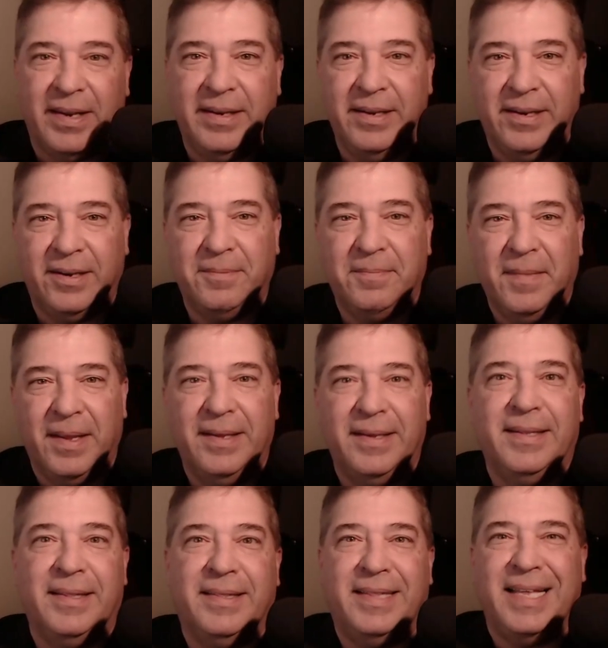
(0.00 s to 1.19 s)
you know,
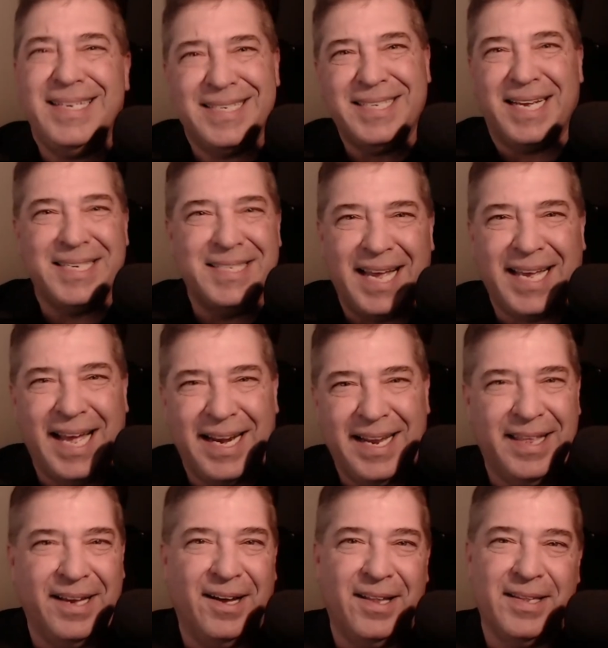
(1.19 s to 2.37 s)
they discuss that kind of
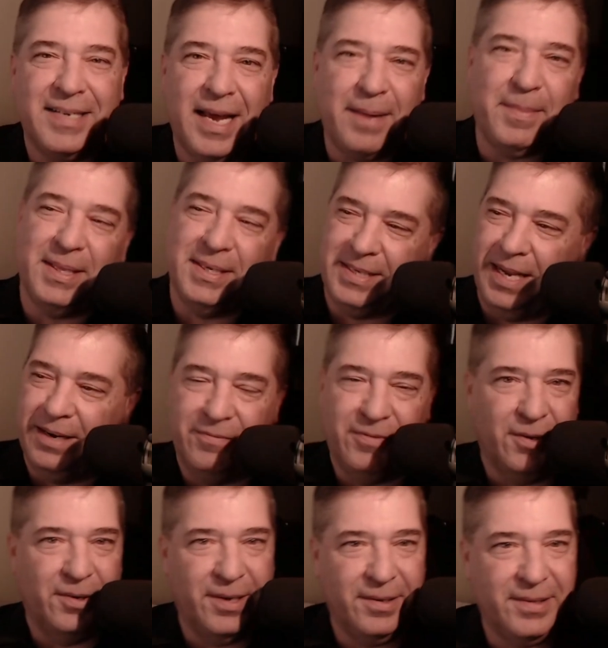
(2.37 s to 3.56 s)
thing all the time on the Senate
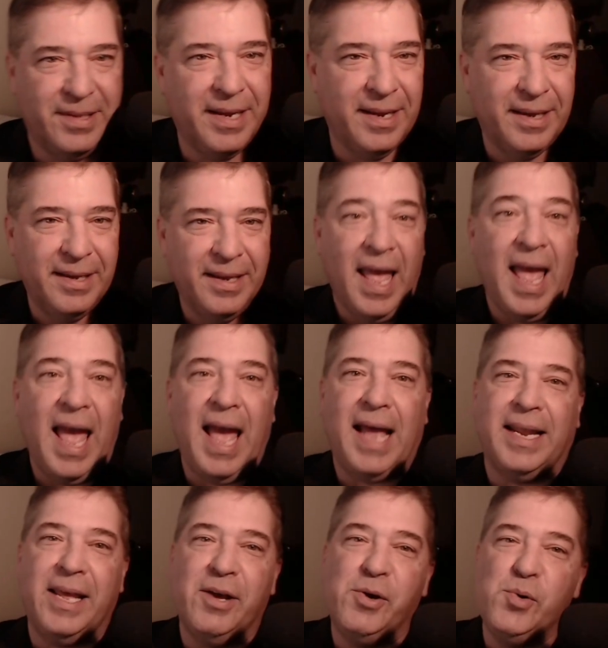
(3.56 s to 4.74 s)
floor, don't they?
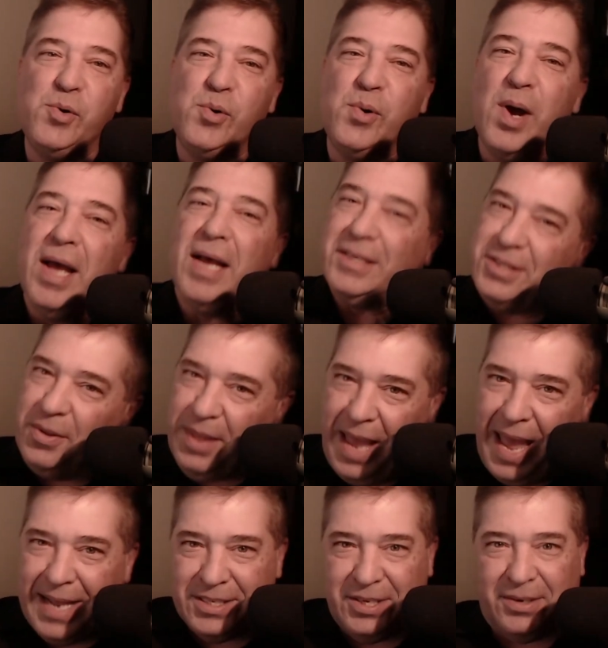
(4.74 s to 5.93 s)
Anywho, so the
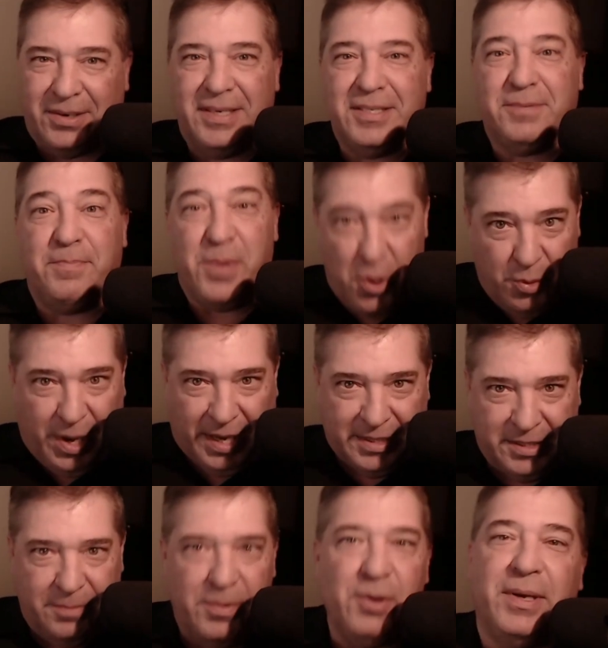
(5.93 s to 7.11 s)
answer is
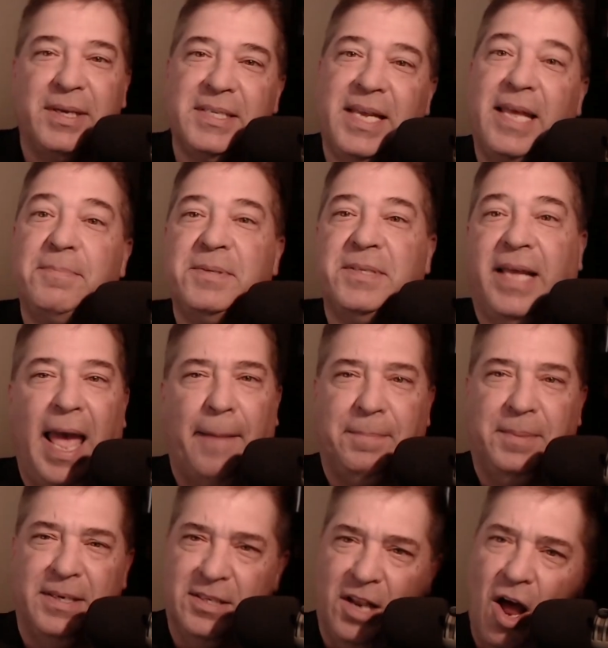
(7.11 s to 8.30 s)
mucus. Mucus keeps the
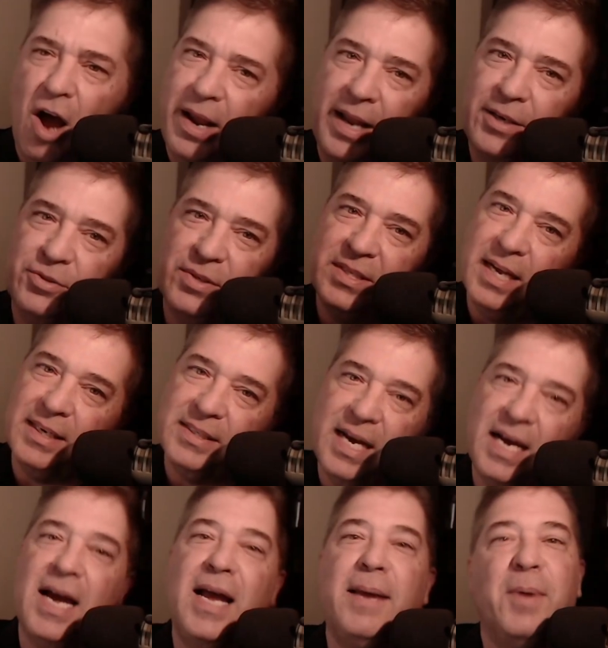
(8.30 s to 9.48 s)
captain's log entries on
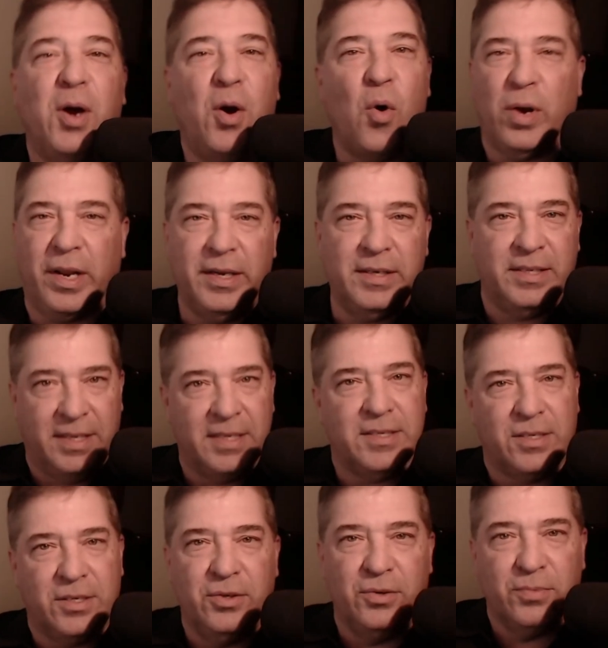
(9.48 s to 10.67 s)
time, according to this new